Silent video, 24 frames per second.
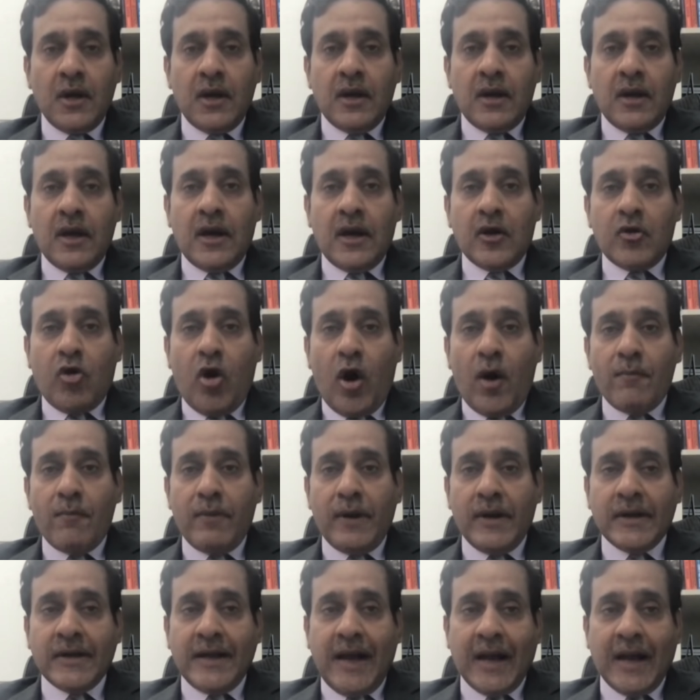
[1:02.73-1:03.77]

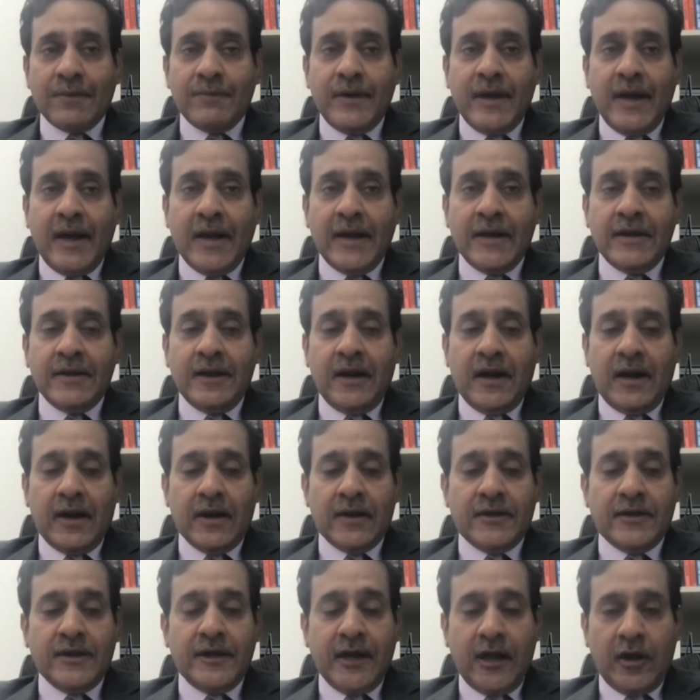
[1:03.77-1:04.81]
government,
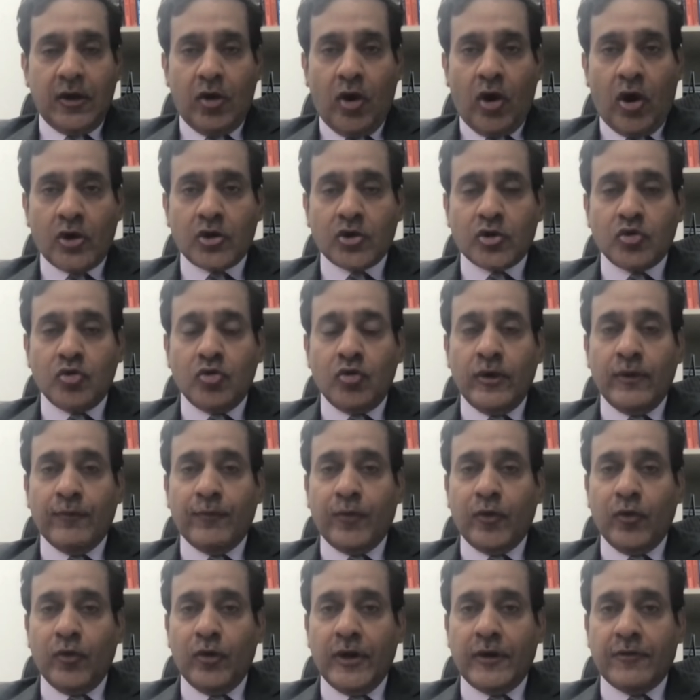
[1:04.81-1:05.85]
RBI did a lot to
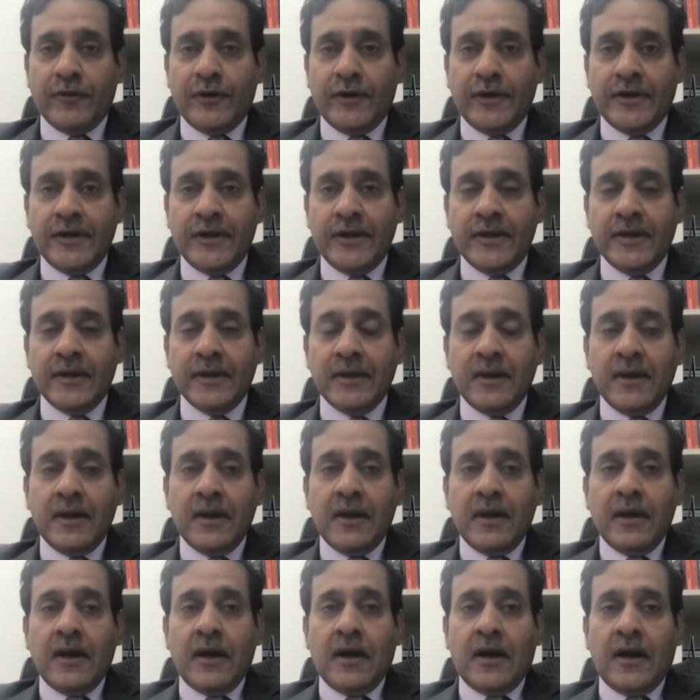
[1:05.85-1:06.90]
improve liquidity,
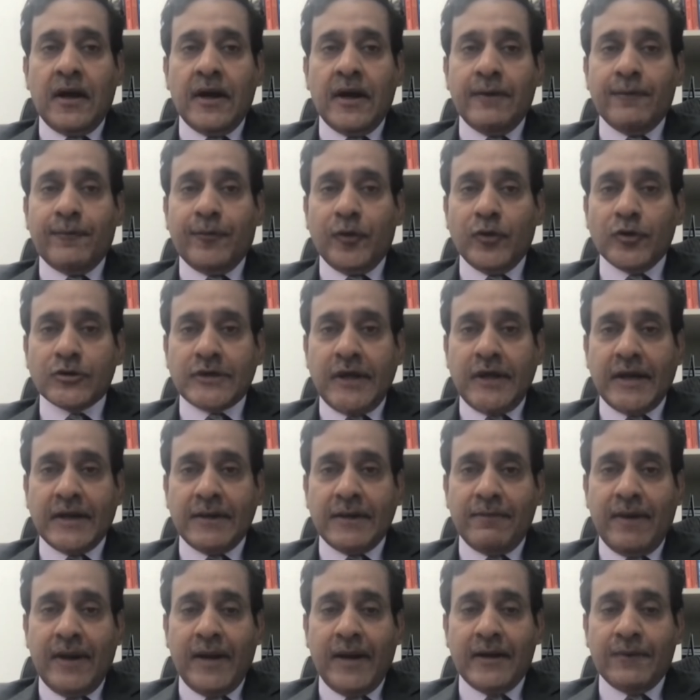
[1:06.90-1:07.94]
improve
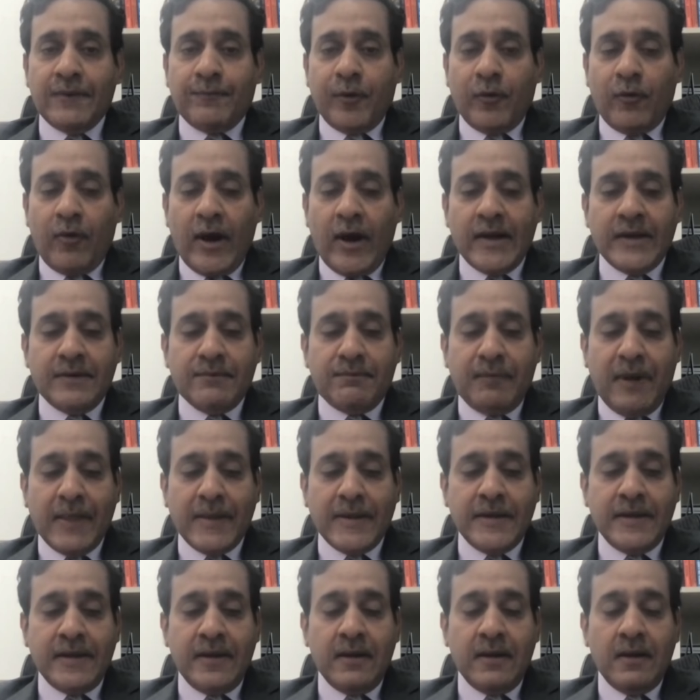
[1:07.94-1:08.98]
sentiment, provide
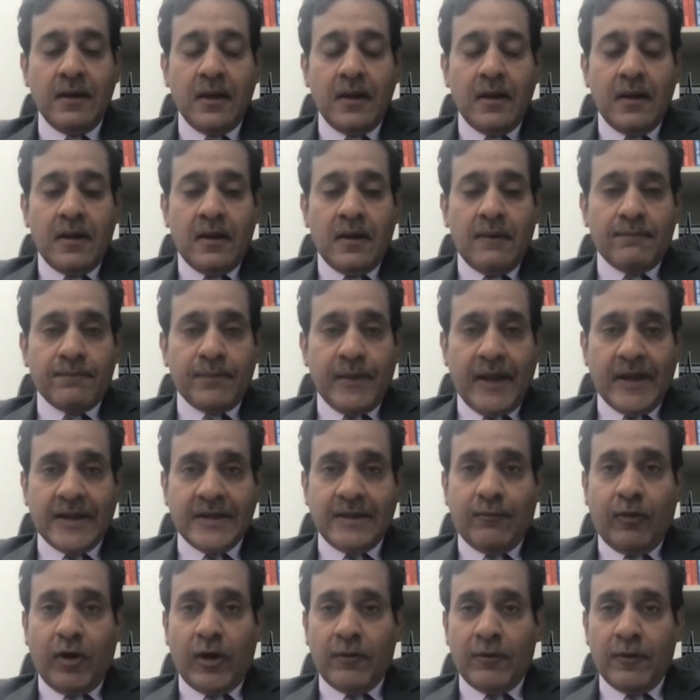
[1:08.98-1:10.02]
money at the
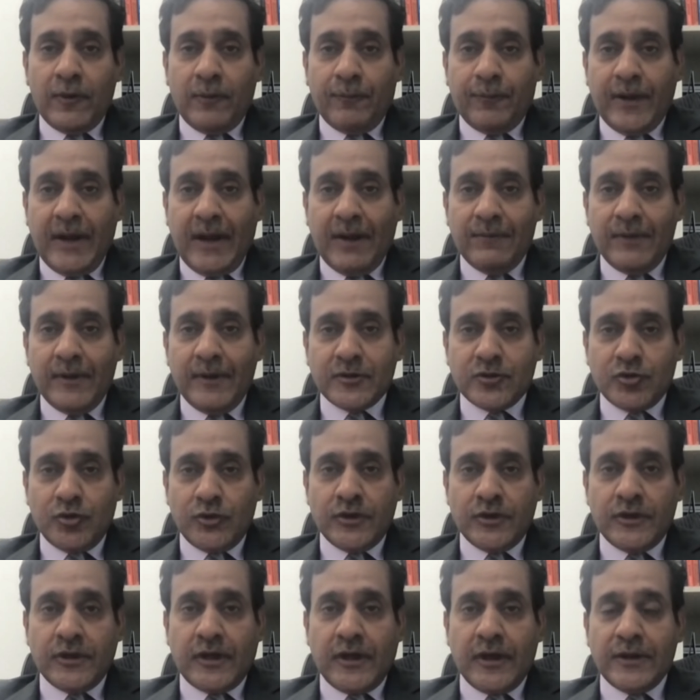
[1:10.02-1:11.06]
bottom of the pyramid so
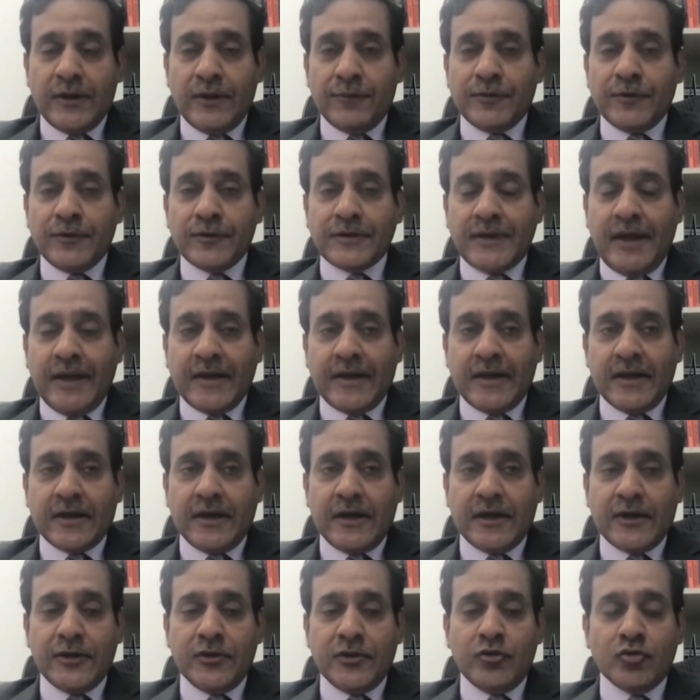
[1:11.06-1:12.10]
that the consumption cycle
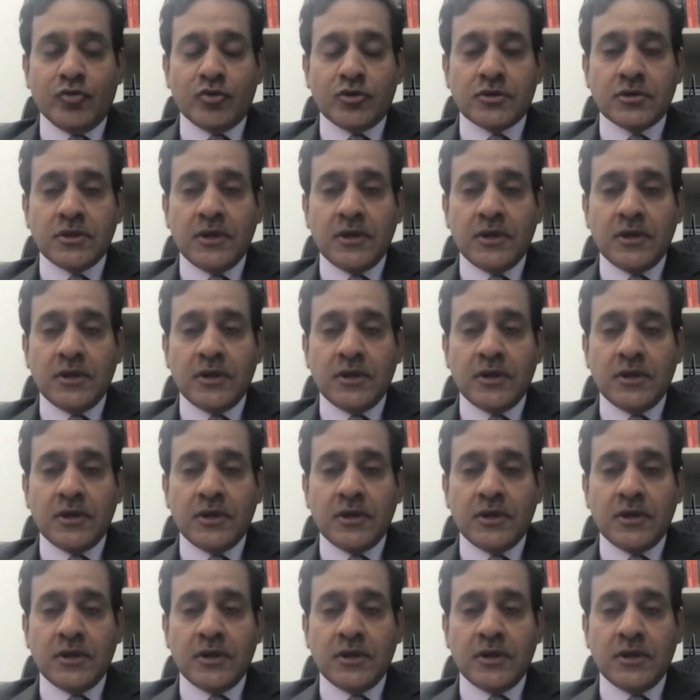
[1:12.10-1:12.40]
continues.